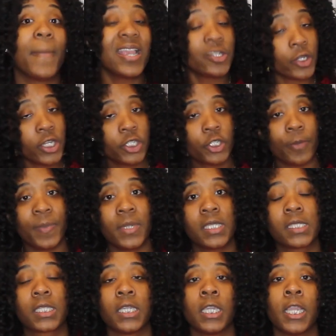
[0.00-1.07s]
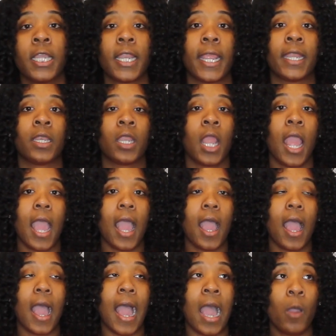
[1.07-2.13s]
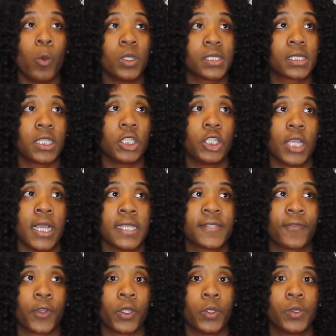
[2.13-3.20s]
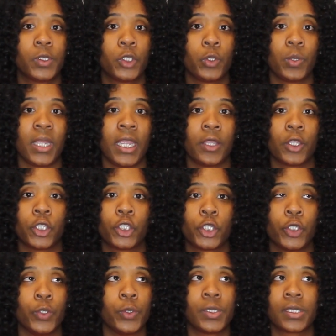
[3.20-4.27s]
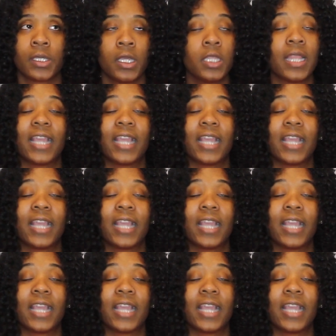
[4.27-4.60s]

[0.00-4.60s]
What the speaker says: Make sure your shipping is good, and I would suggest for you to either choose